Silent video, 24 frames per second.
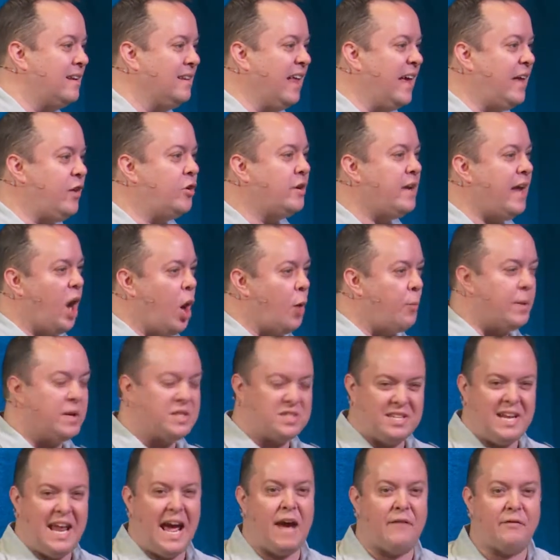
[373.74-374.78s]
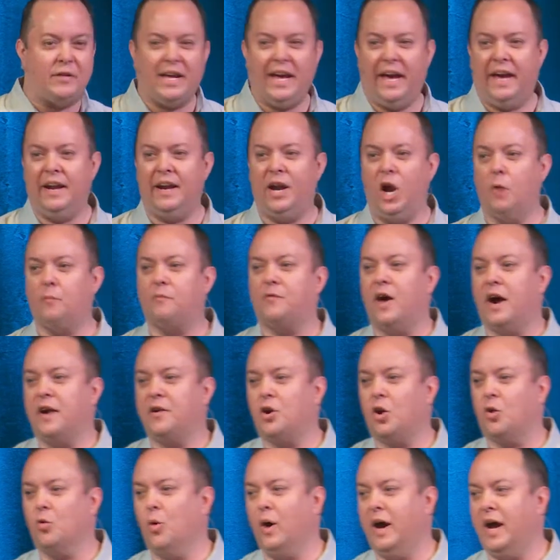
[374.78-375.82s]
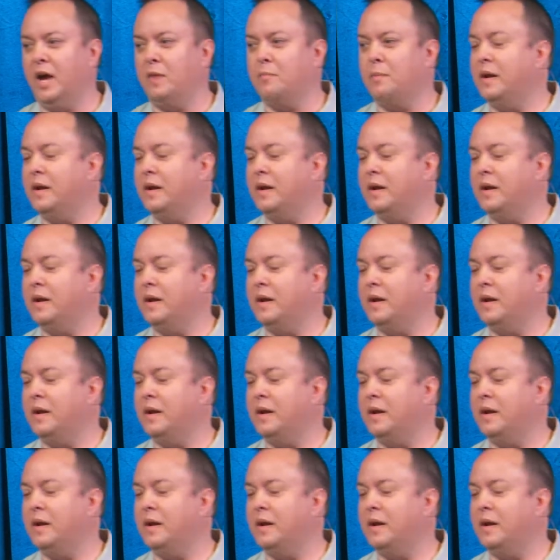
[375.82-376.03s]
later to help us navigate and help find our way.